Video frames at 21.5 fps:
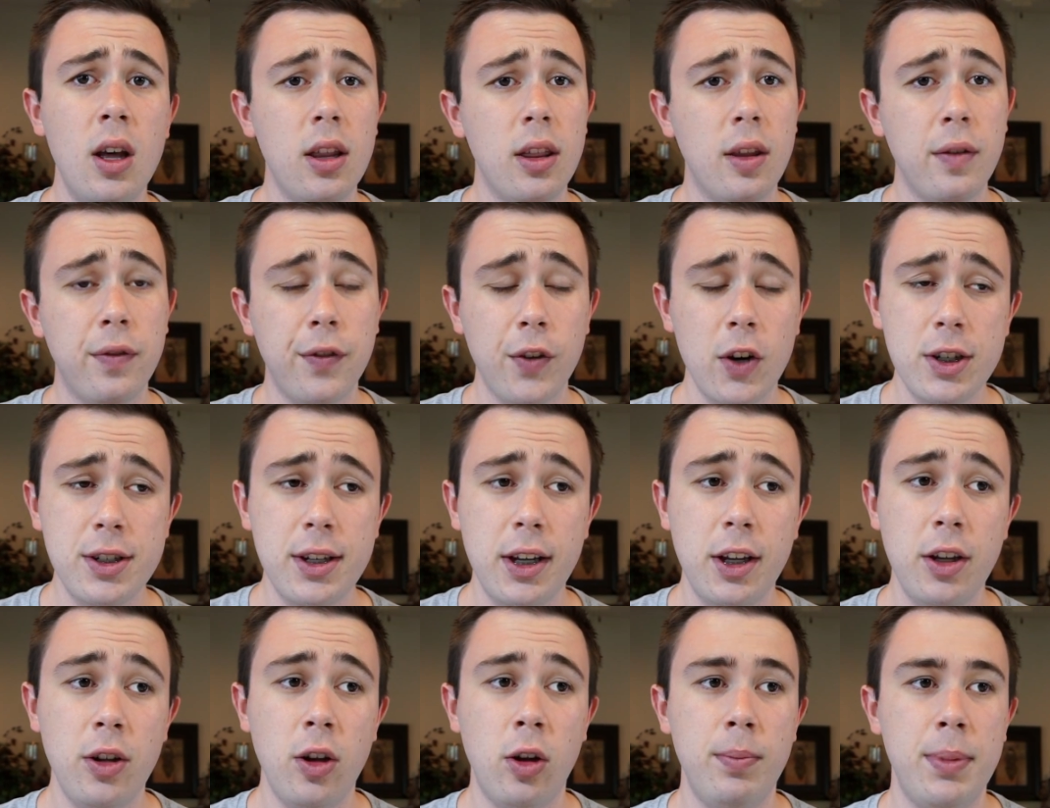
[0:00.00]
the first
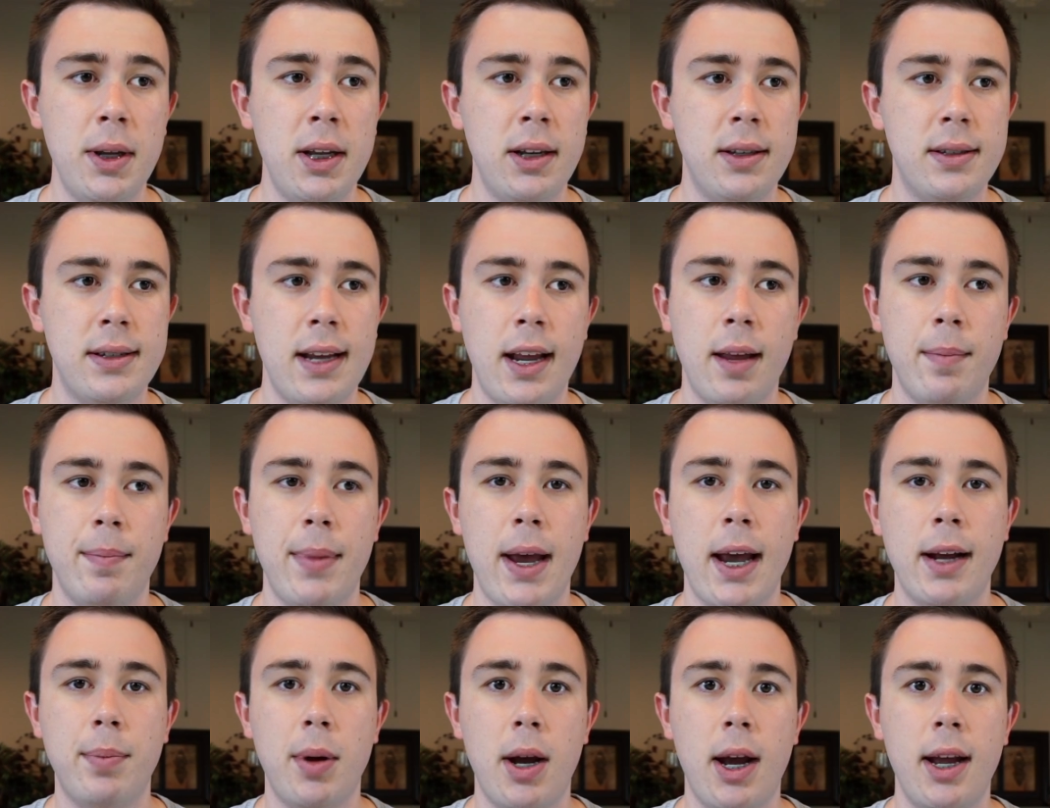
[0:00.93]
thing you'll be taken
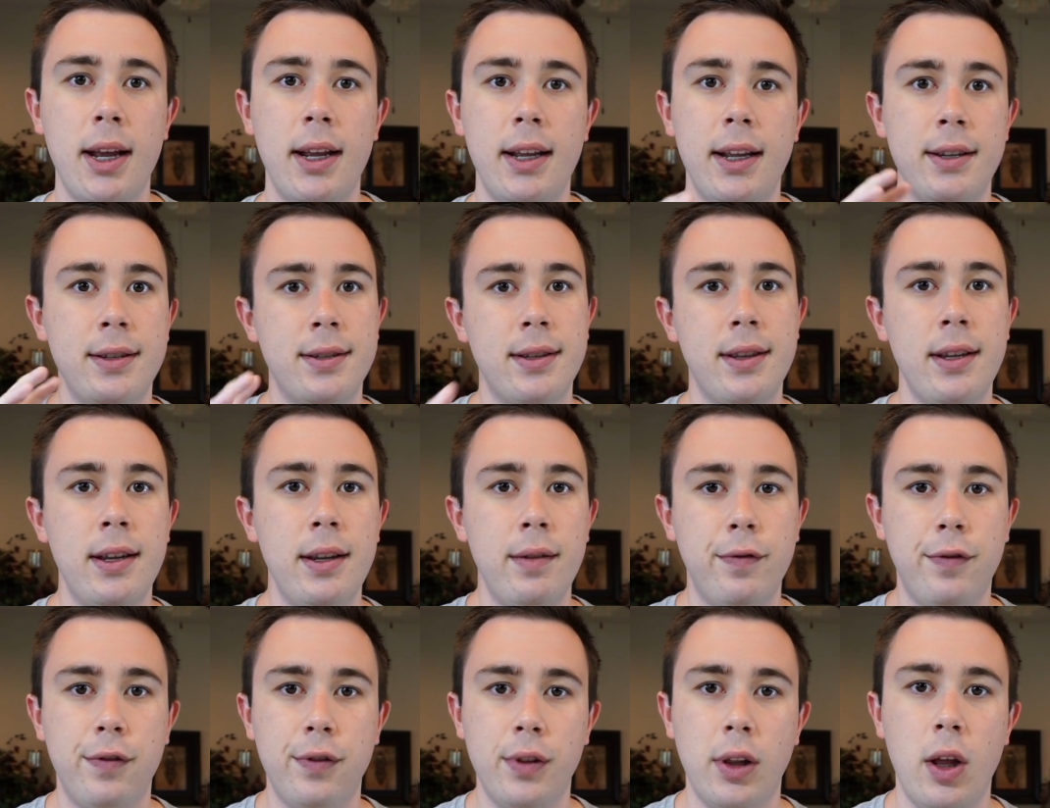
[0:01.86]
back by is the
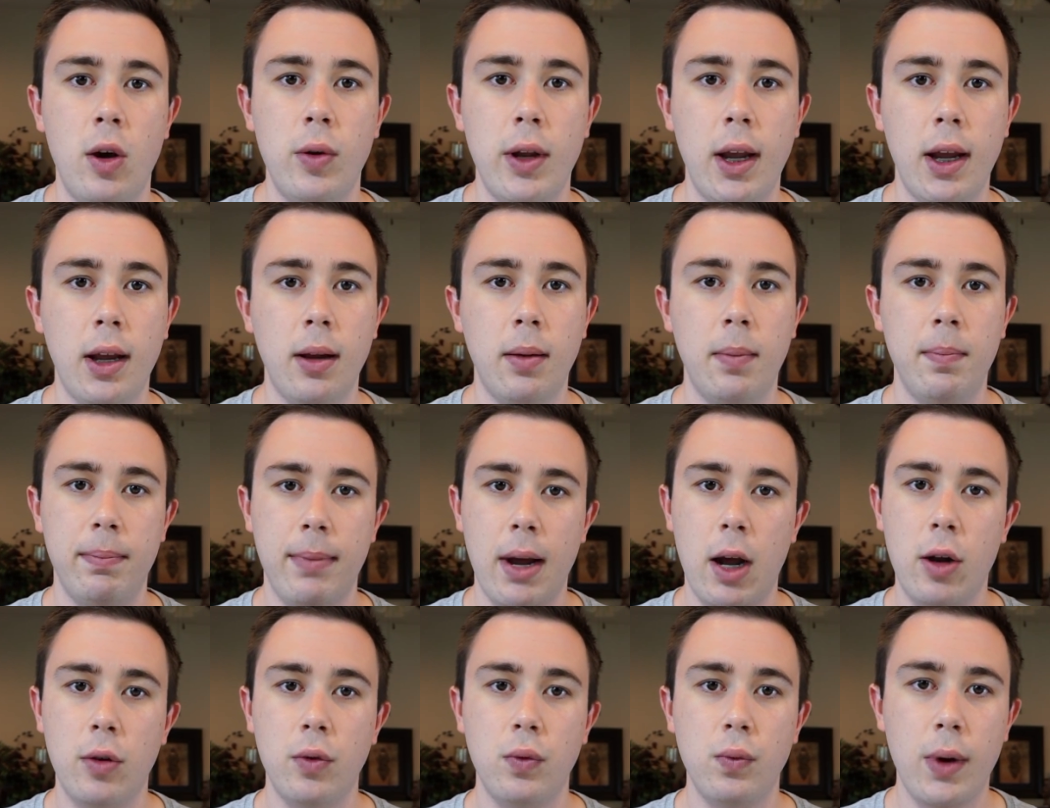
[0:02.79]
floating
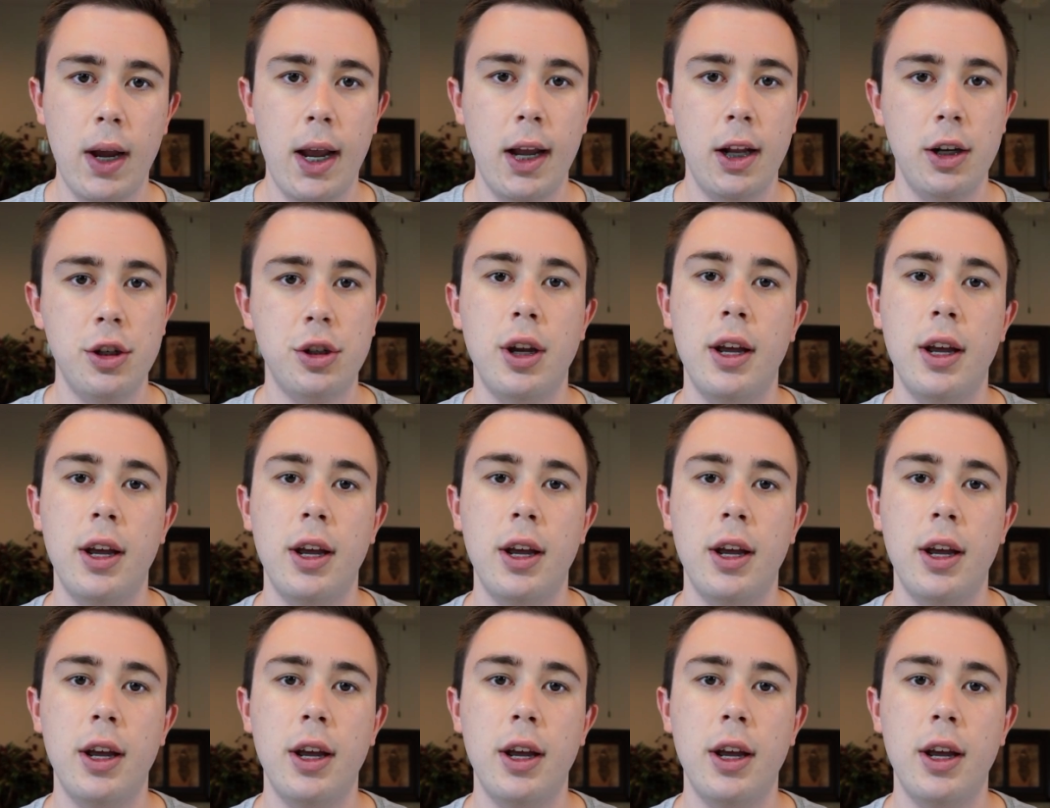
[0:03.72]
mountain range.